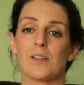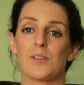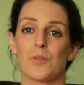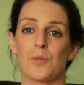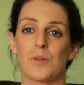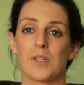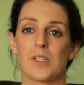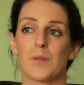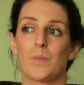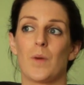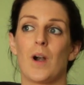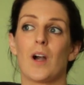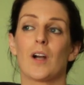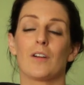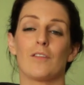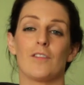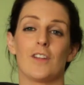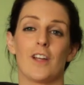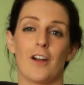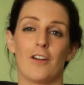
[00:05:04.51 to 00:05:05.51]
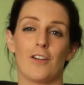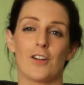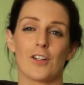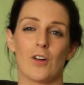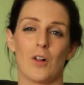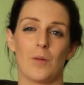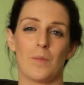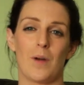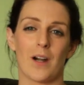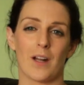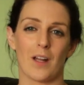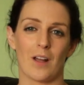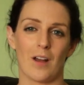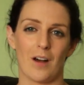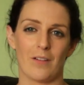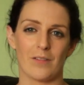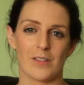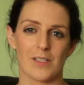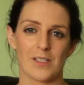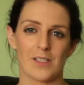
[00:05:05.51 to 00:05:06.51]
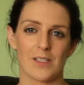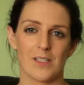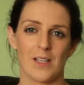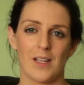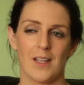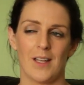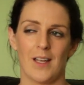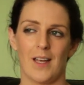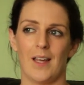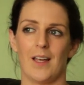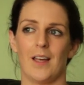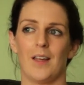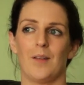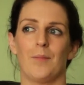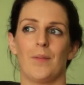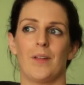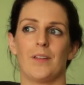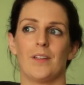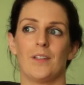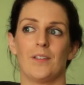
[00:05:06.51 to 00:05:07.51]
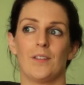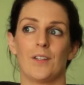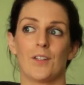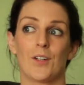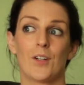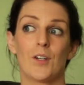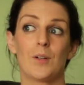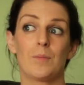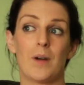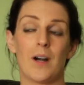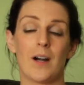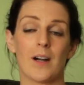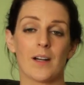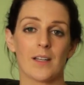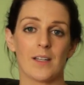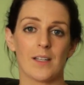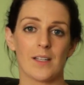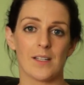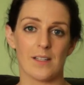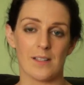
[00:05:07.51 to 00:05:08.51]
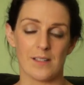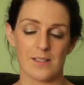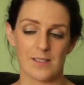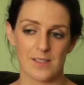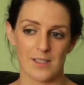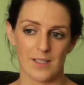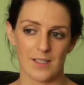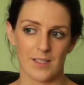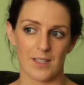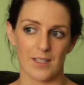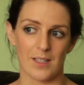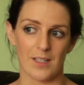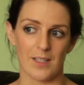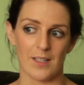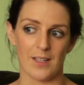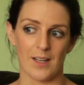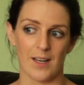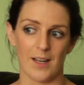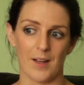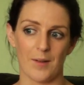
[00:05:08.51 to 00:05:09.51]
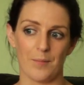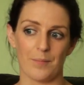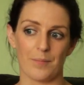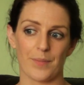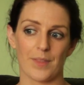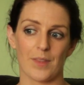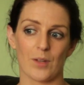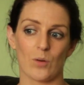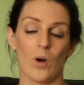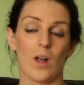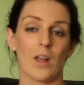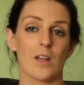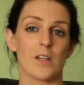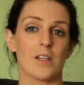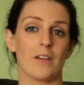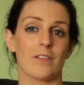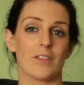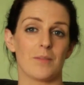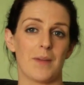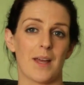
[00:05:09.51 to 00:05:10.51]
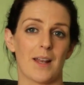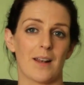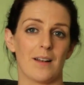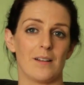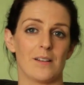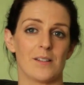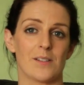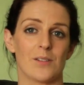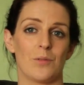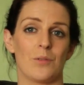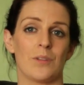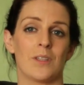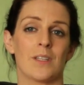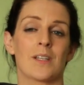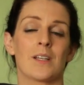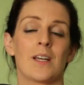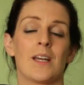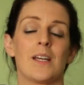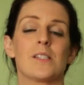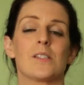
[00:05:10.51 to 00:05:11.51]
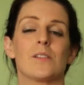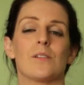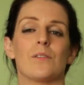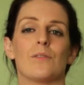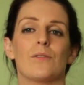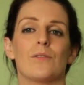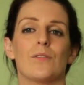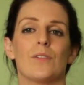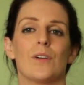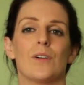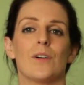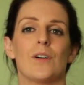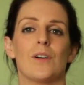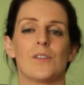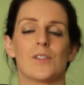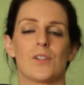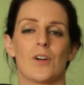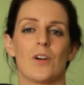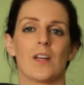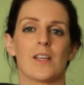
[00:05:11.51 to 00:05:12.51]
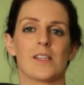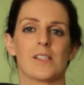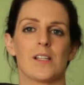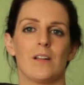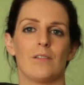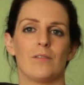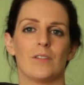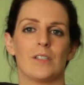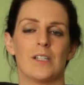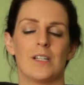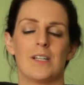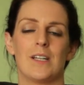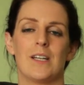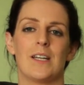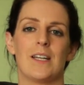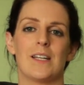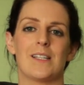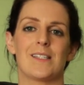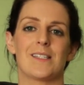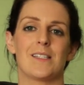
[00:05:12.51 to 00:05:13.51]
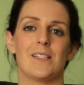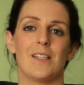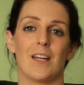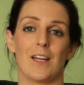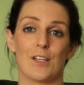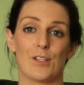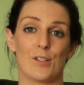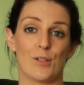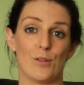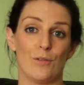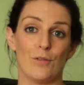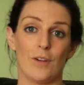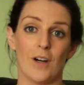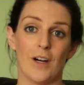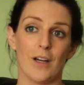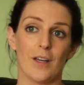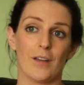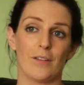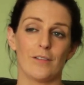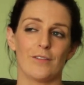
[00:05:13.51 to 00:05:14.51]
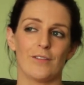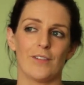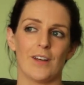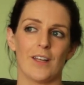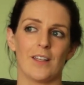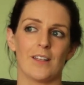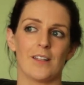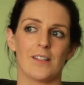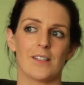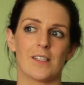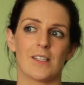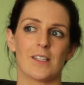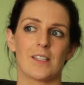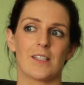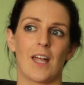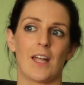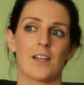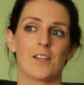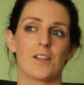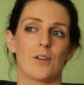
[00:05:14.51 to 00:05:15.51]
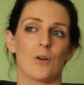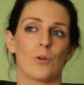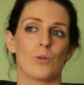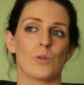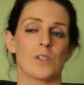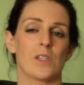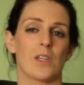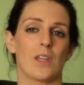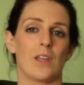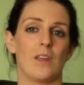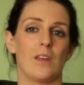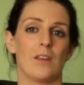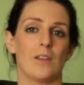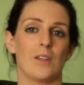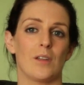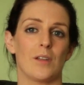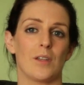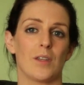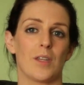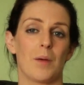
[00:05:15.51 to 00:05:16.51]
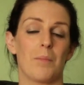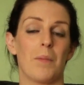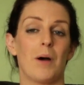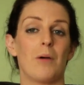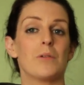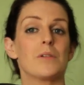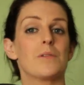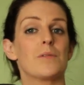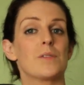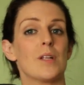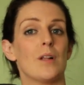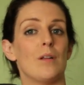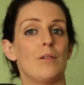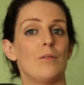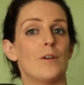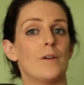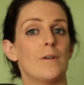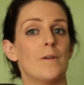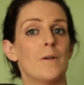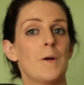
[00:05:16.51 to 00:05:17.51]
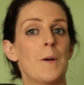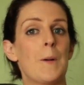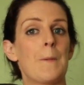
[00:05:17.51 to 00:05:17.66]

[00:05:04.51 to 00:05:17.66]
so it's the mark of the Irish Hallmarking Office. And then the third mark is the quality of the metal. So in the case of sterling silver, it's 925, and that denotes the amount of silver